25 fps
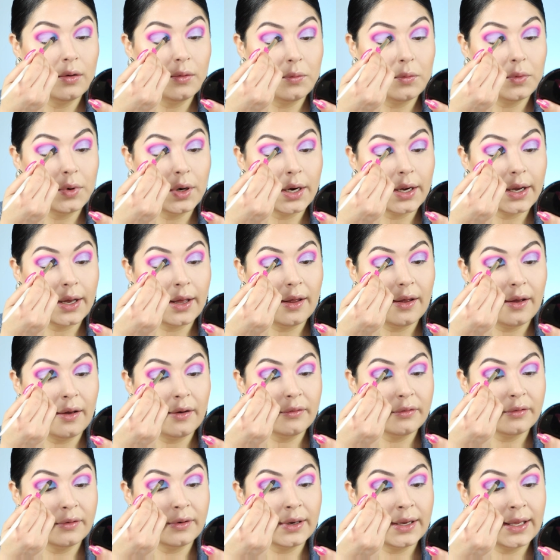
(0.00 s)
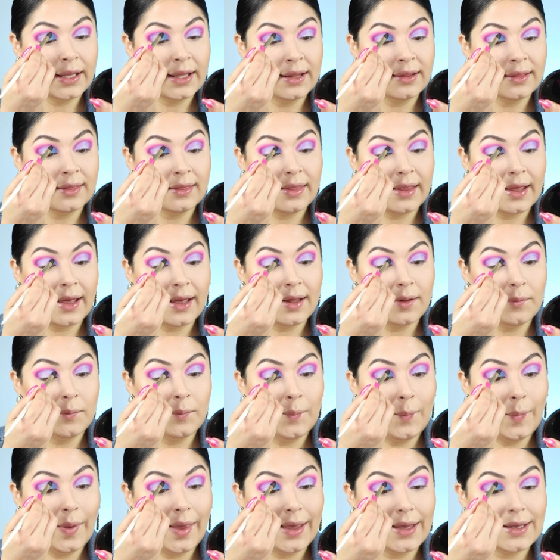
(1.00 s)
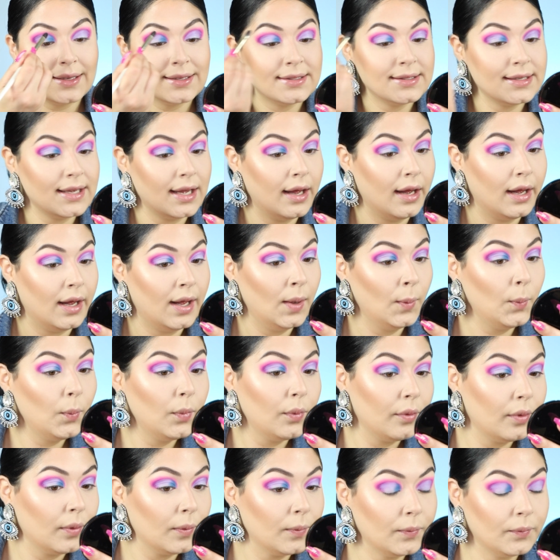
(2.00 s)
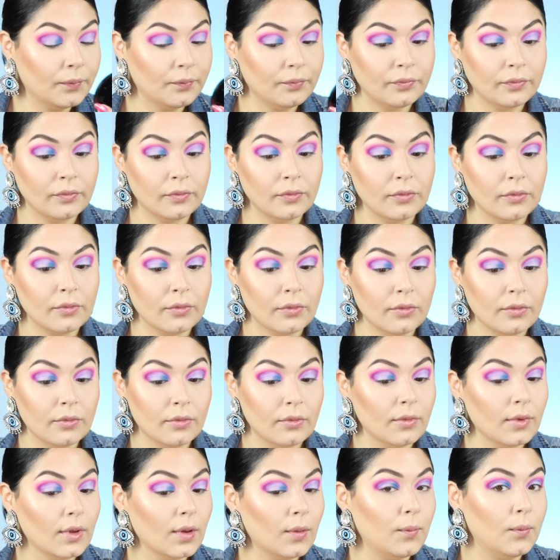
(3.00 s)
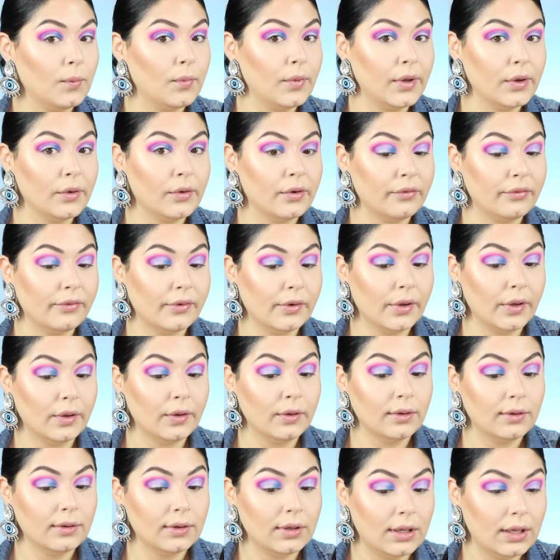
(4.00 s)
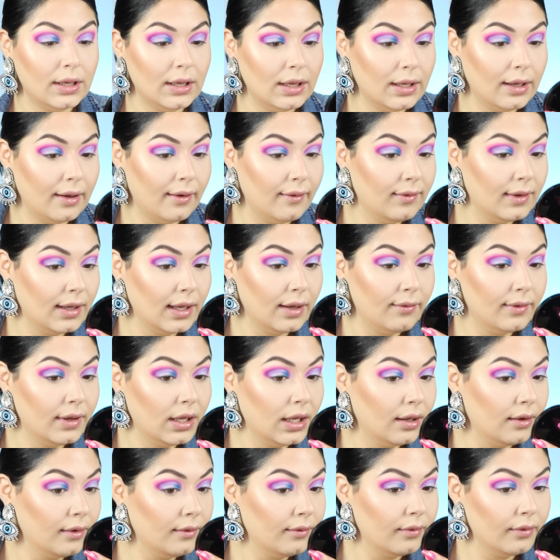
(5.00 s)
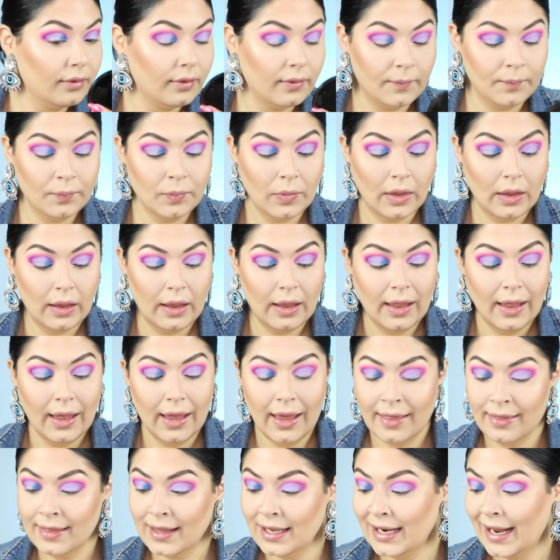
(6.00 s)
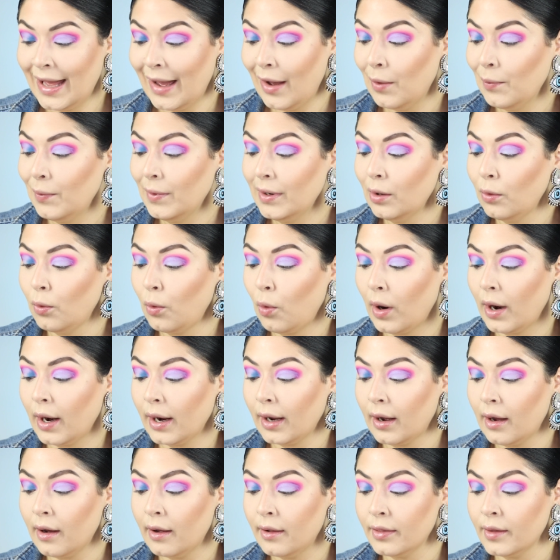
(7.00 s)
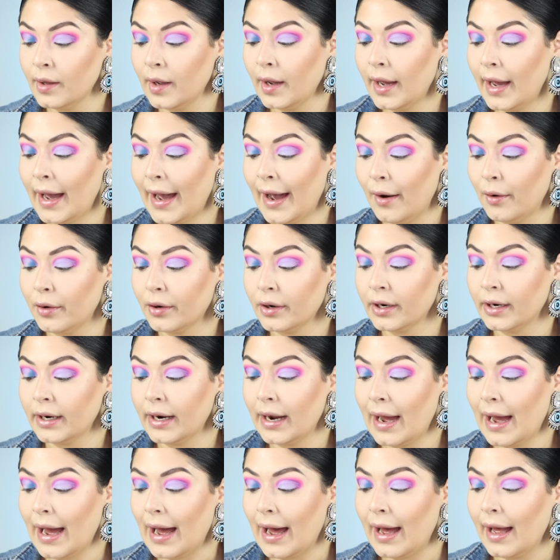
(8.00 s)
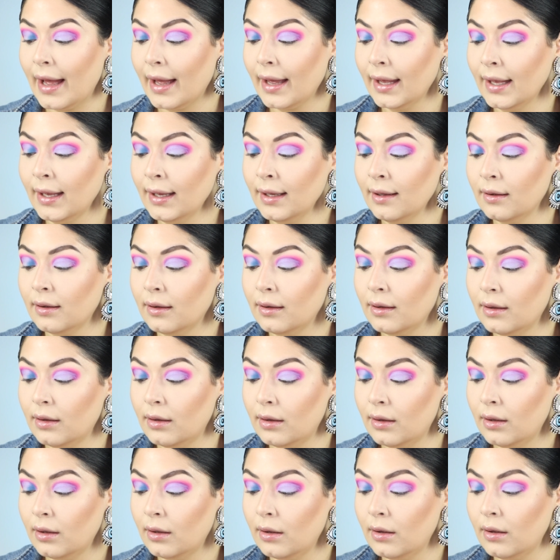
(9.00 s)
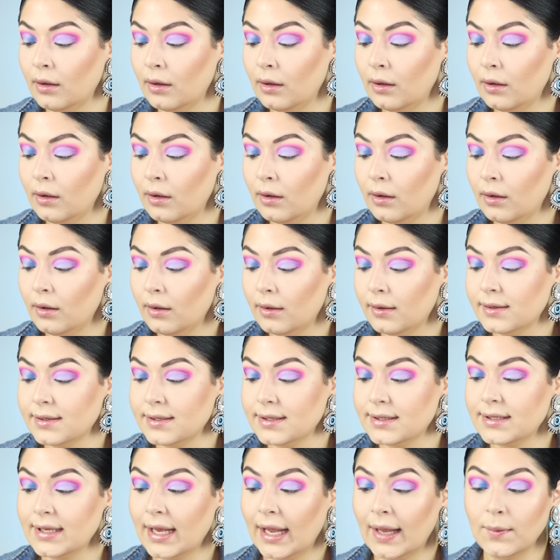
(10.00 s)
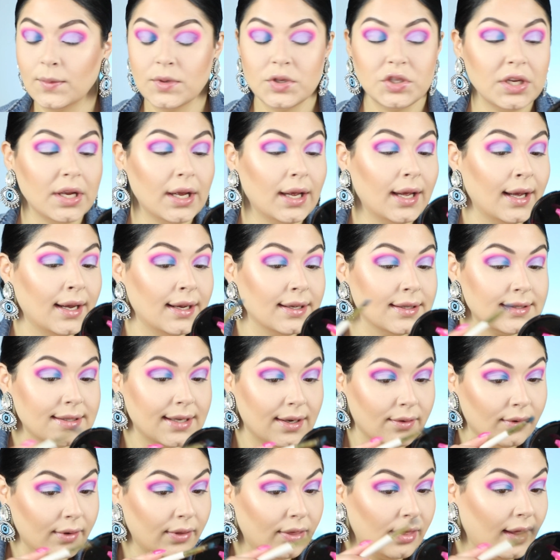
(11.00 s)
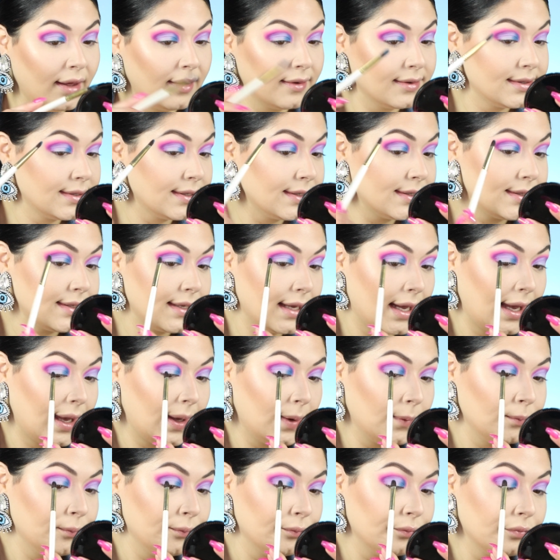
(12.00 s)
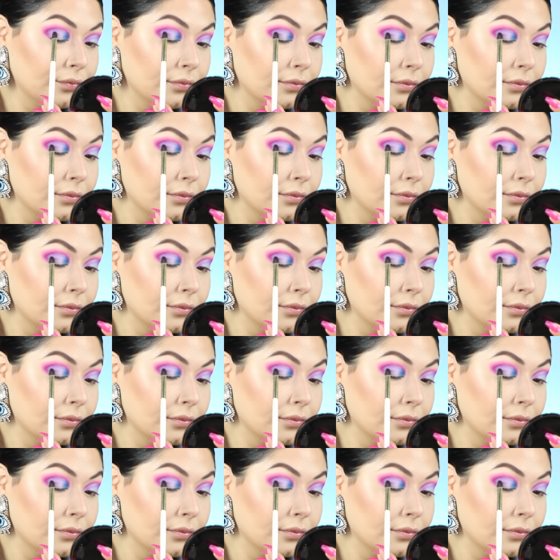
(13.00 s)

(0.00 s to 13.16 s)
we're covering that base up. Beautiful. Love, love, love. And then now I'm gonna work on the outer eye. Same shades, everything's the same.